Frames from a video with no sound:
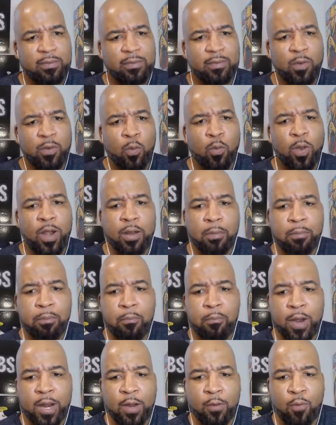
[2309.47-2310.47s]
where
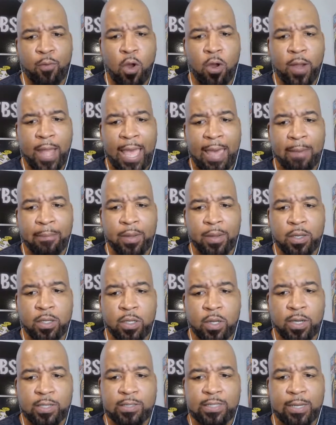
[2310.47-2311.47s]
the wrong happened. You
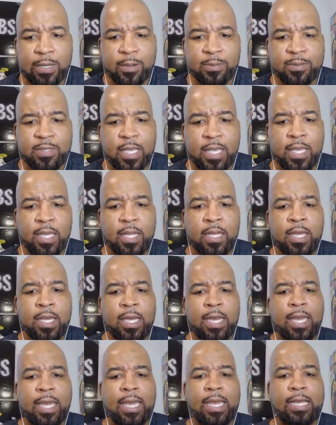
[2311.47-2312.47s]
understand what I'm saying?
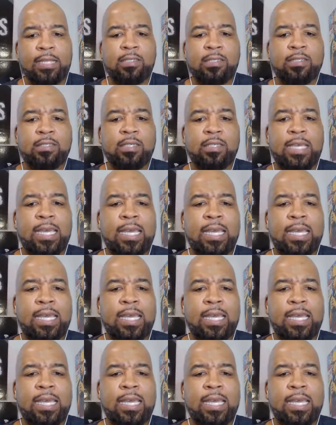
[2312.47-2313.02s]
It's